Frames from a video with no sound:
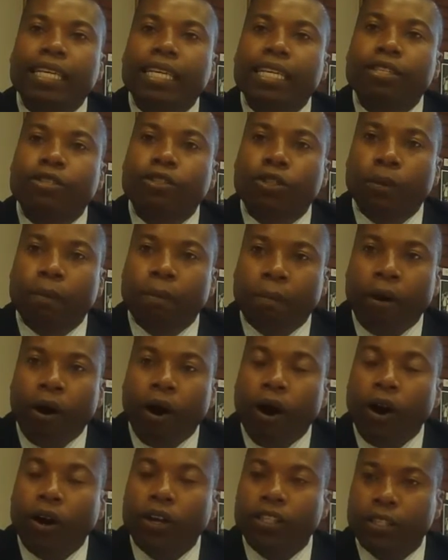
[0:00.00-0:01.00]

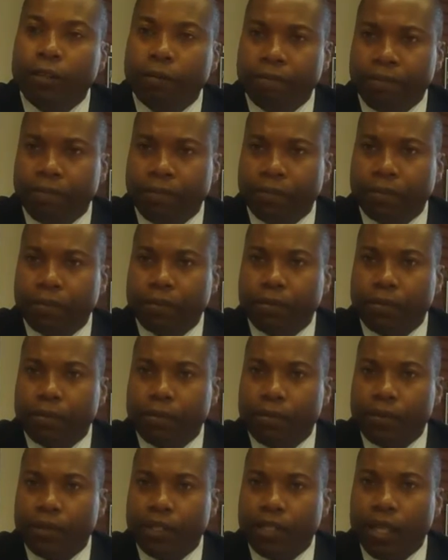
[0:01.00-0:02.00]
support
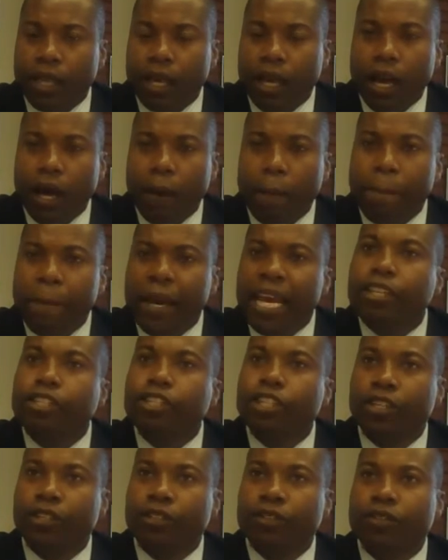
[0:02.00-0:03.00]

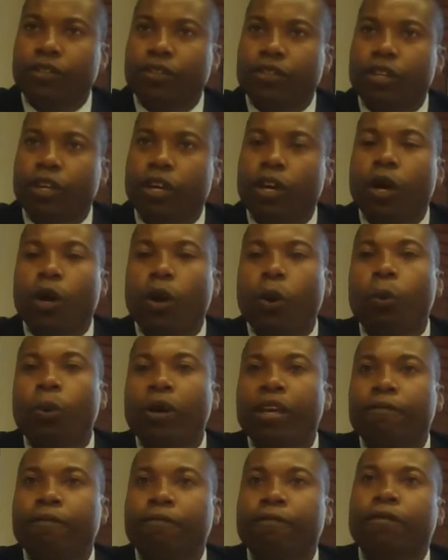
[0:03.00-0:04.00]
patients
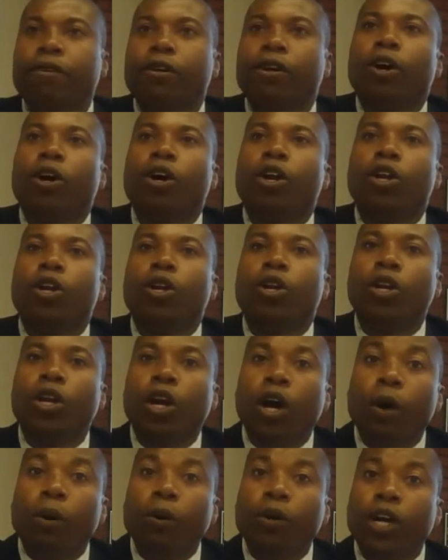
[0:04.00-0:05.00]
with
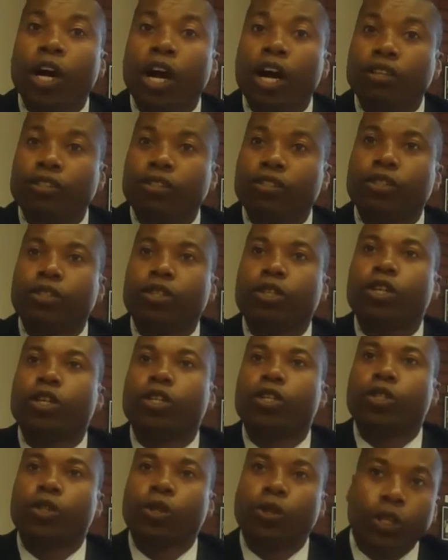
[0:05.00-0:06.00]
low cost
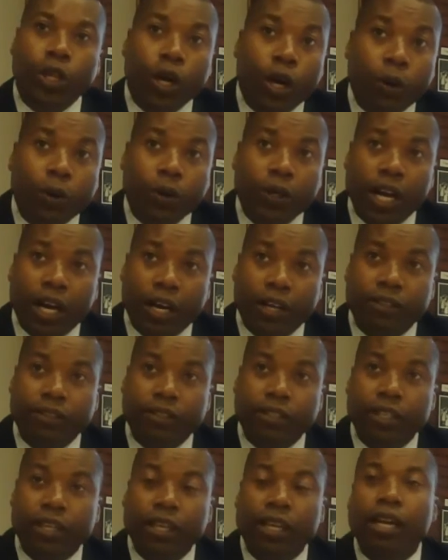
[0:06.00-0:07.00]
to no cost,
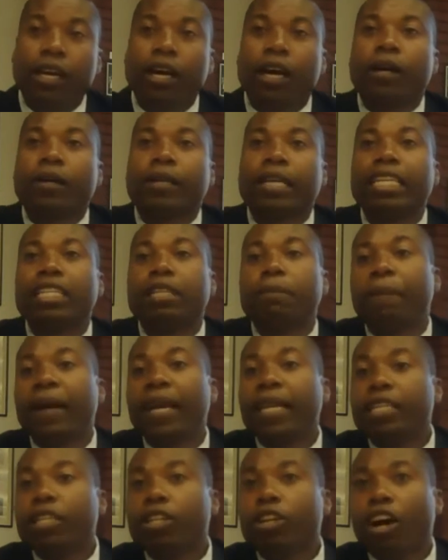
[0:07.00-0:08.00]
okay,
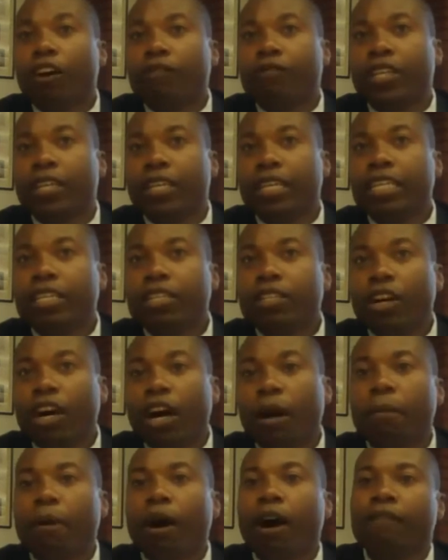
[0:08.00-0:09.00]
depending on the
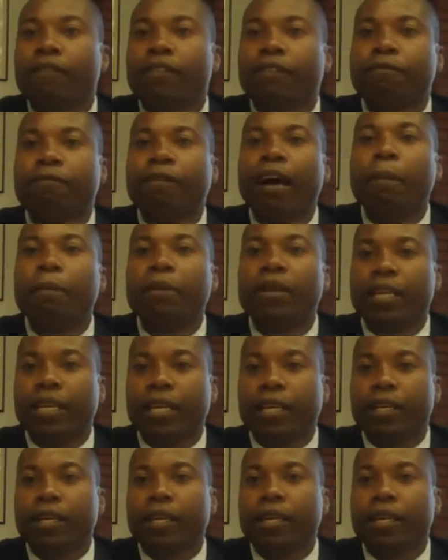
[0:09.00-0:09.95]
income of the family.